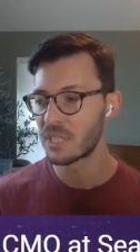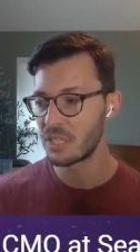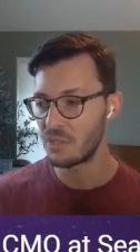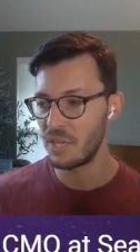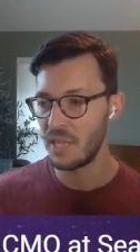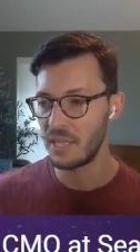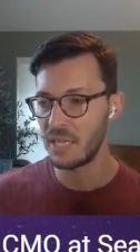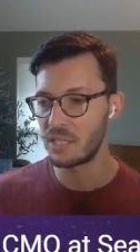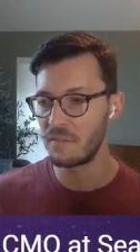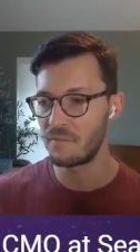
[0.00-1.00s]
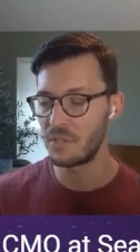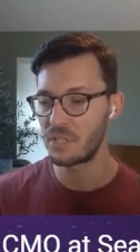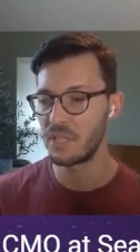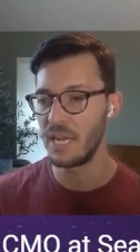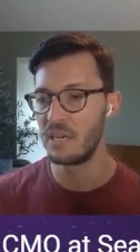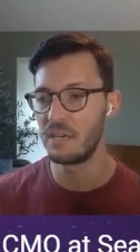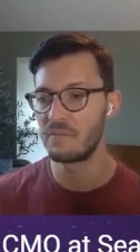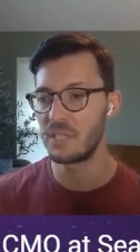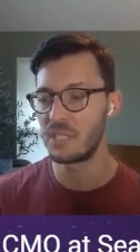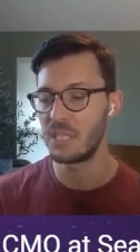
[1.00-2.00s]
So I think that's the first layer of
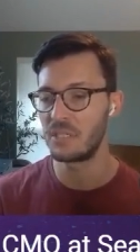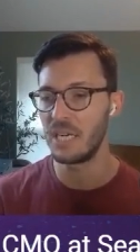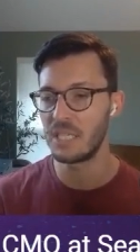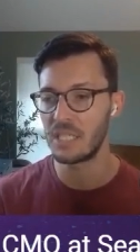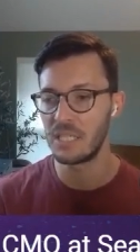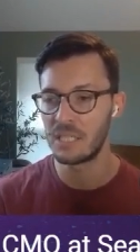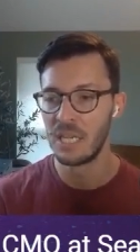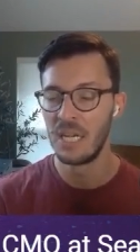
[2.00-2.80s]
considerations.